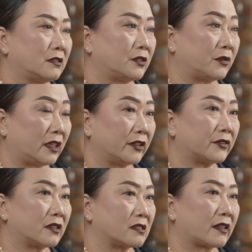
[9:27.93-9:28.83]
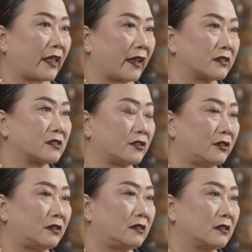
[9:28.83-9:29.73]
to cure this
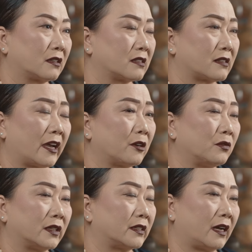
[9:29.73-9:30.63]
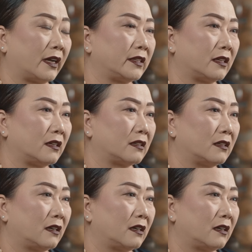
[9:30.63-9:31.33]
cancer because I don't want to die yet.